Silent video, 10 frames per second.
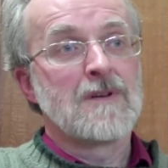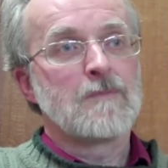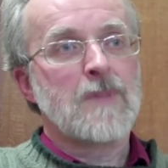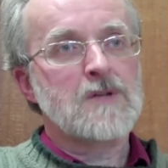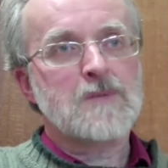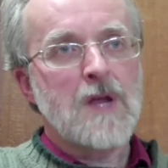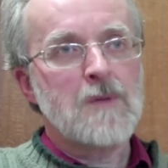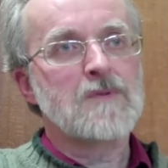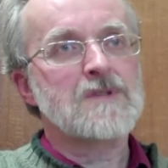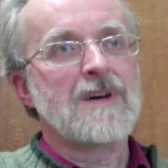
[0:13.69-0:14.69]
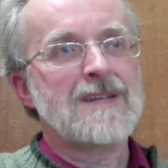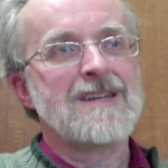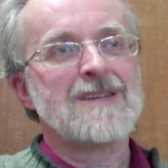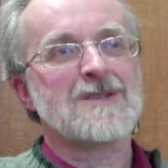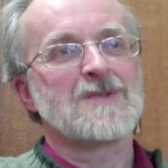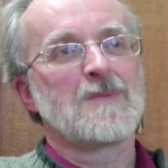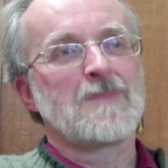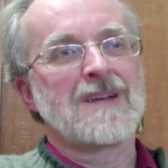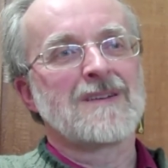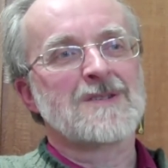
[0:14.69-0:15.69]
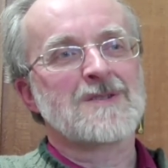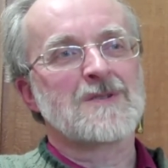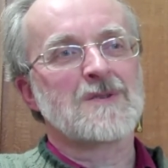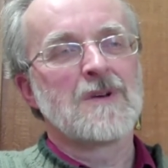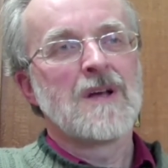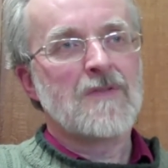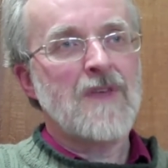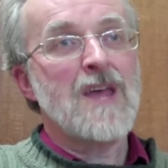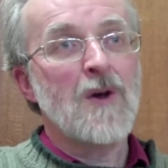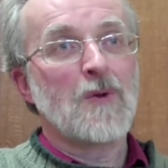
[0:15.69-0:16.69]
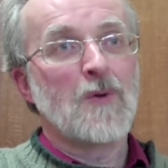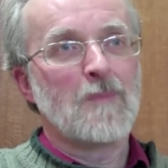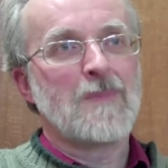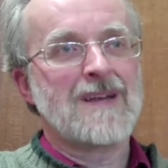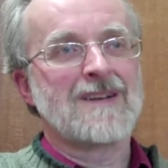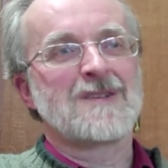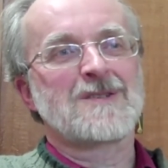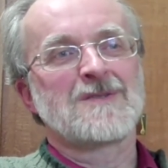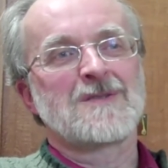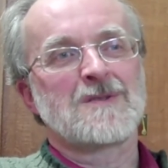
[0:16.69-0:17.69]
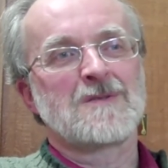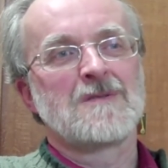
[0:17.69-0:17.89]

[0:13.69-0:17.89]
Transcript: Because people's ideas are not being listened to. They are not being listened to.